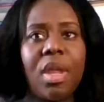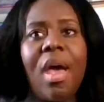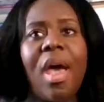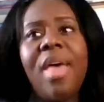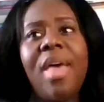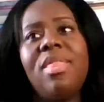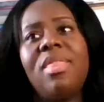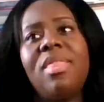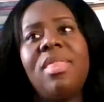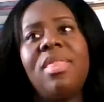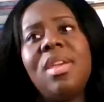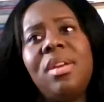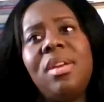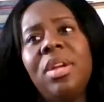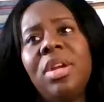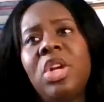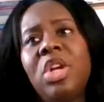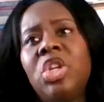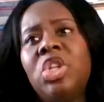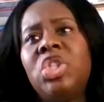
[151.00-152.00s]

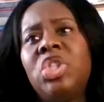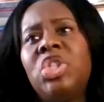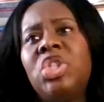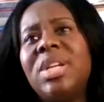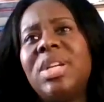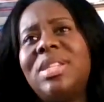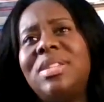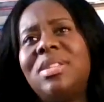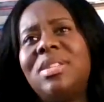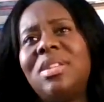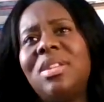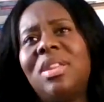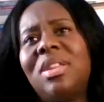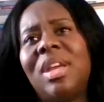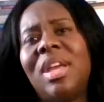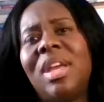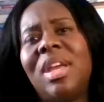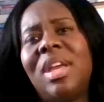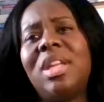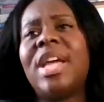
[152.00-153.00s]
then just
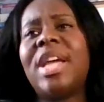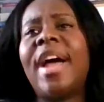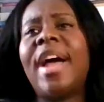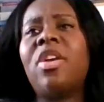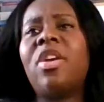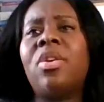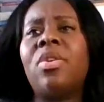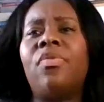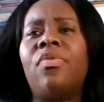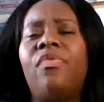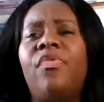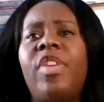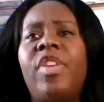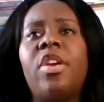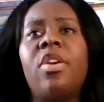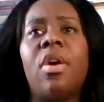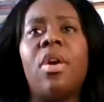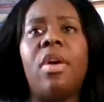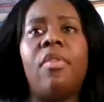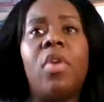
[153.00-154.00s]
the entire
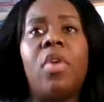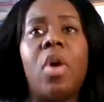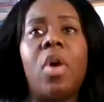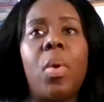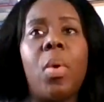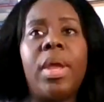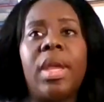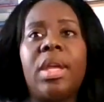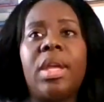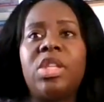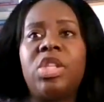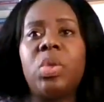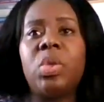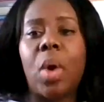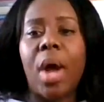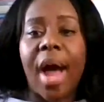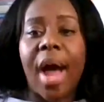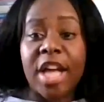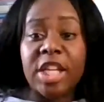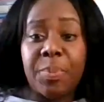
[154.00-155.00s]
fear of going into a
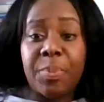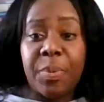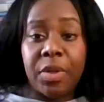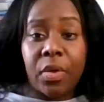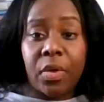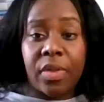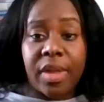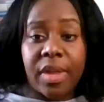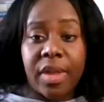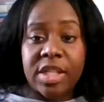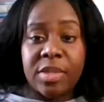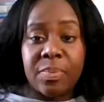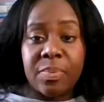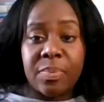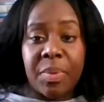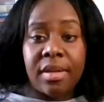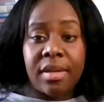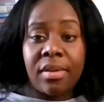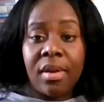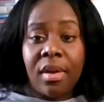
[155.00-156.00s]
hospital that's
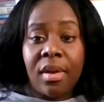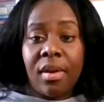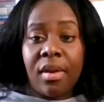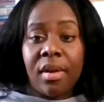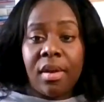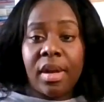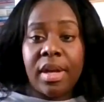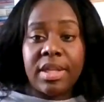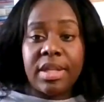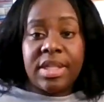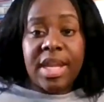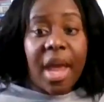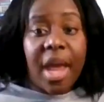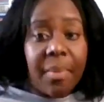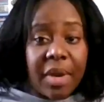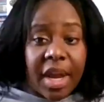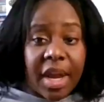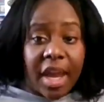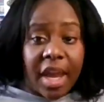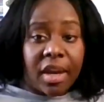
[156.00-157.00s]
been
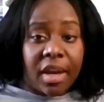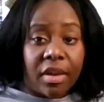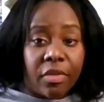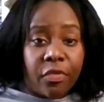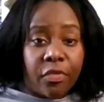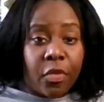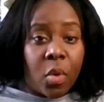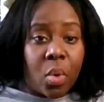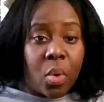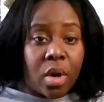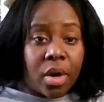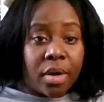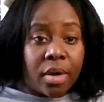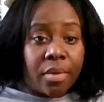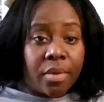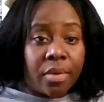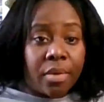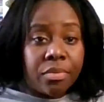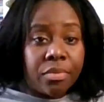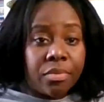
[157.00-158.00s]
contaminated
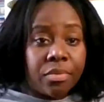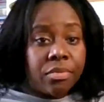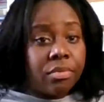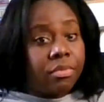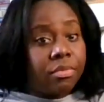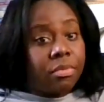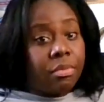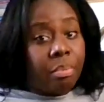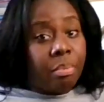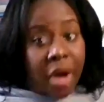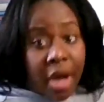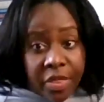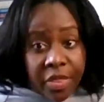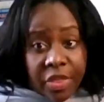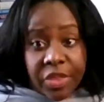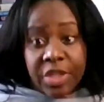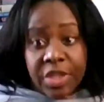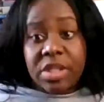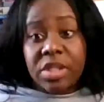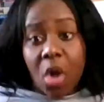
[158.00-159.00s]
for
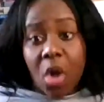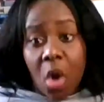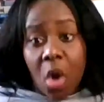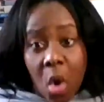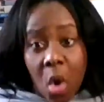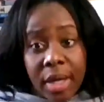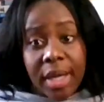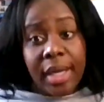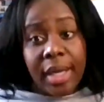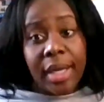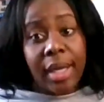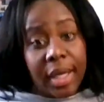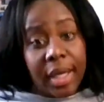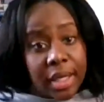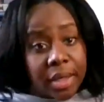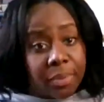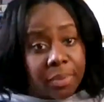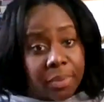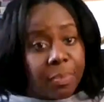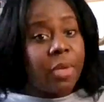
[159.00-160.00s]
months on
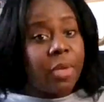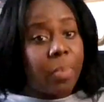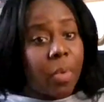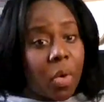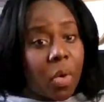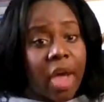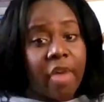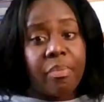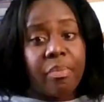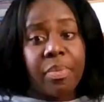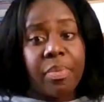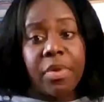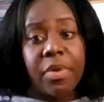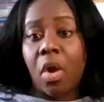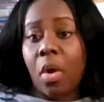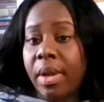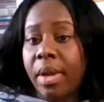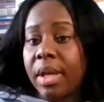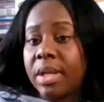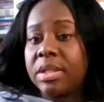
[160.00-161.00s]
end. People have been
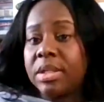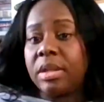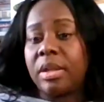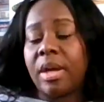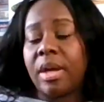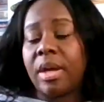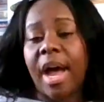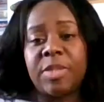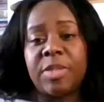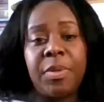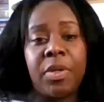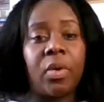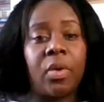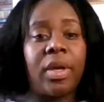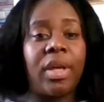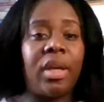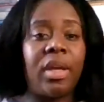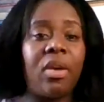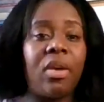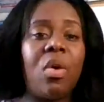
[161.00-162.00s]
going into the
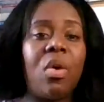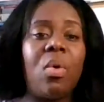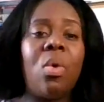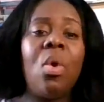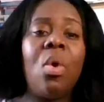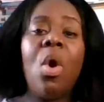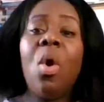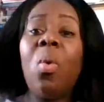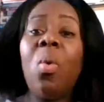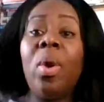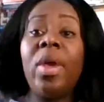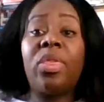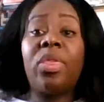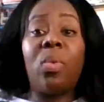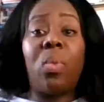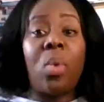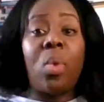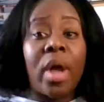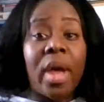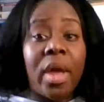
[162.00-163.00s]
hospital ill with
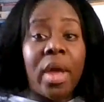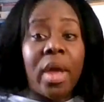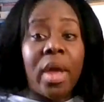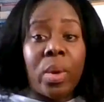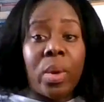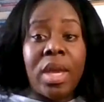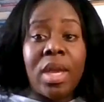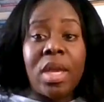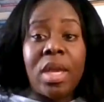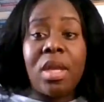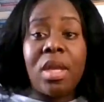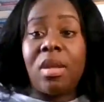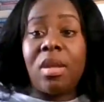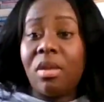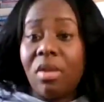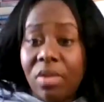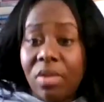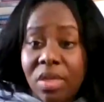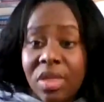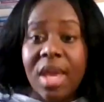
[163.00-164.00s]
what we
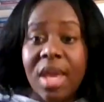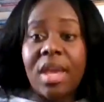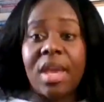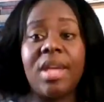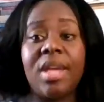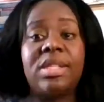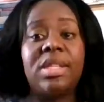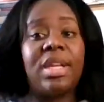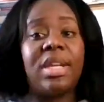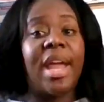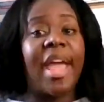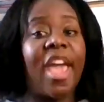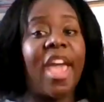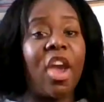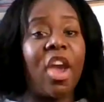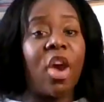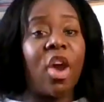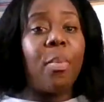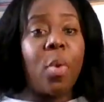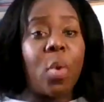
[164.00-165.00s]
think is an
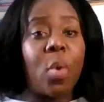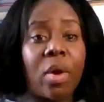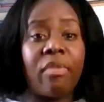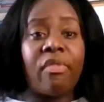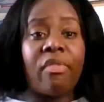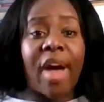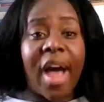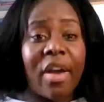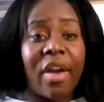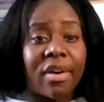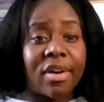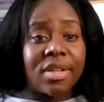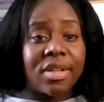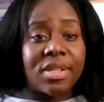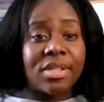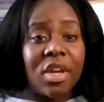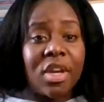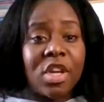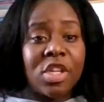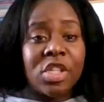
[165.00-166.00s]
airborne
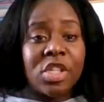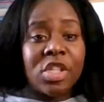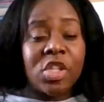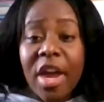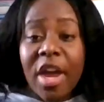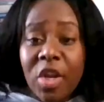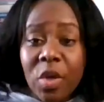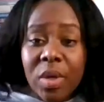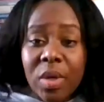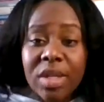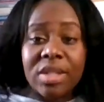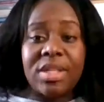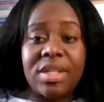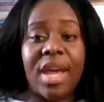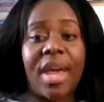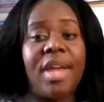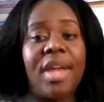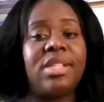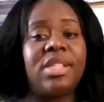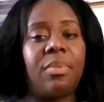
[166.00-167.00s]
virus. So how do you
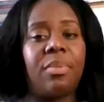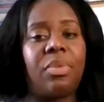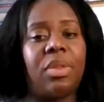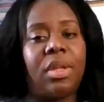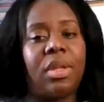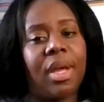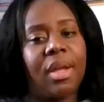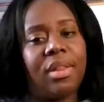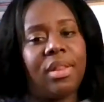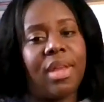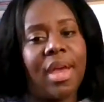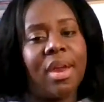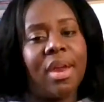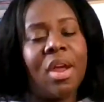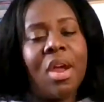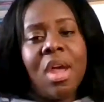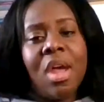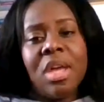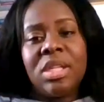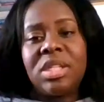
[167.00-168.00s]
contain something like that?
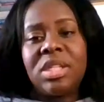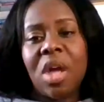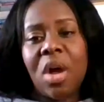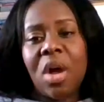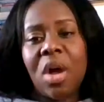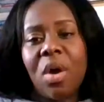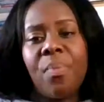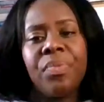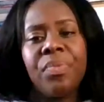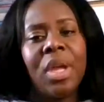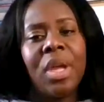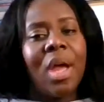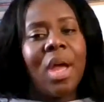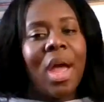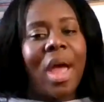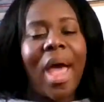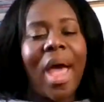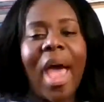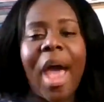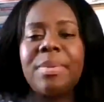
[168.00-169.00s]
So
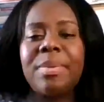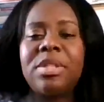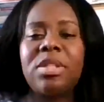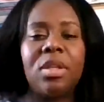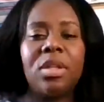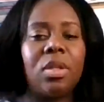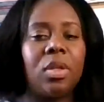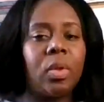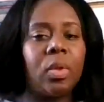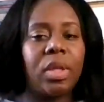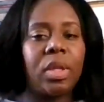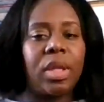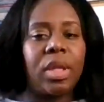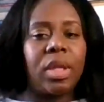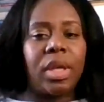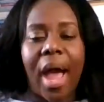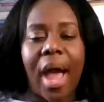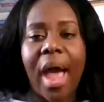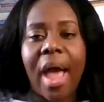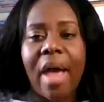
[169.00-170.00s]

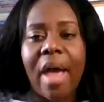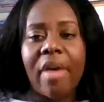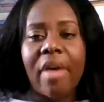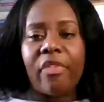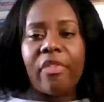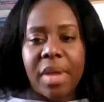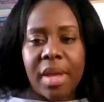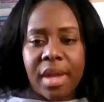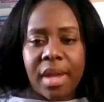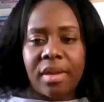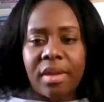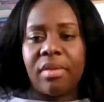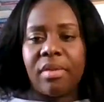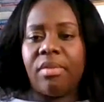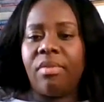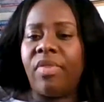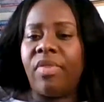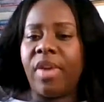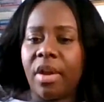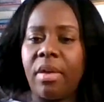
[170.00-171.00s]
absolutely, I've been
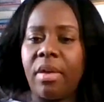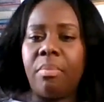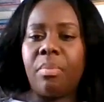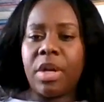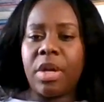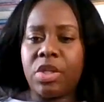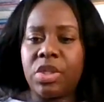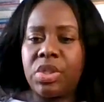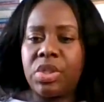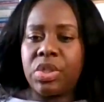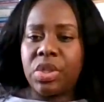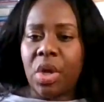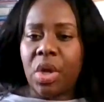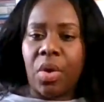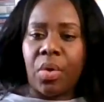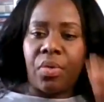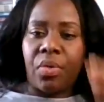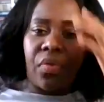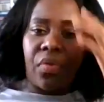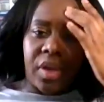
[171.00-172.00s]
very much
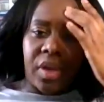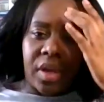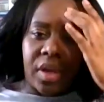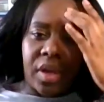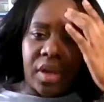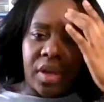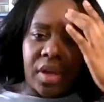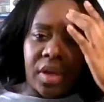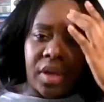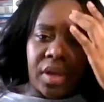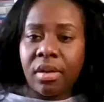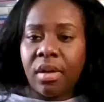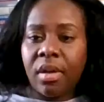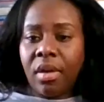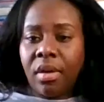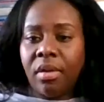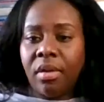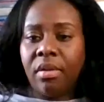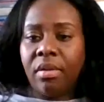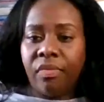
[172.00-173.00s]
so feeling
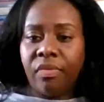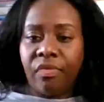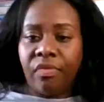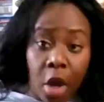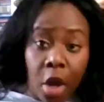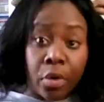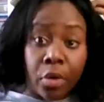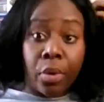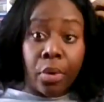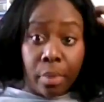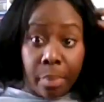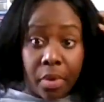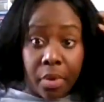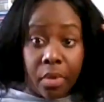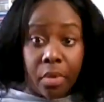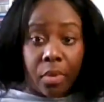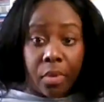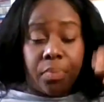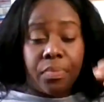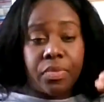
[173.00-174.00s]

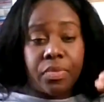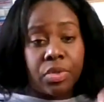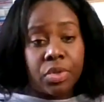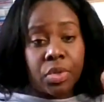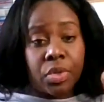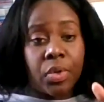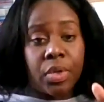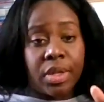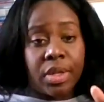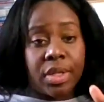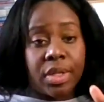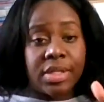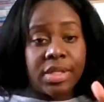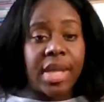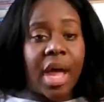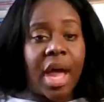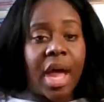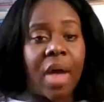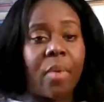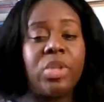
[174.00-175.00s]
vulnerable during this
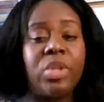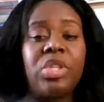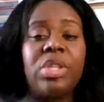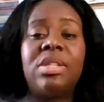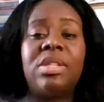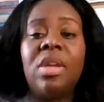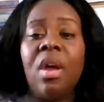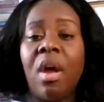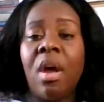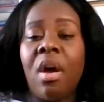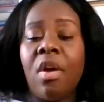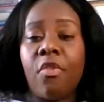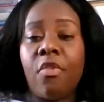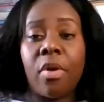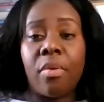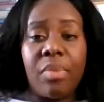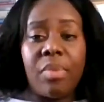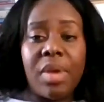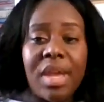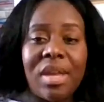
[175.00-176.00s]
time, which is
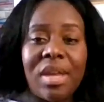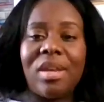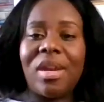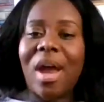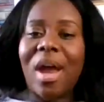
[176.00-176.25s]
for me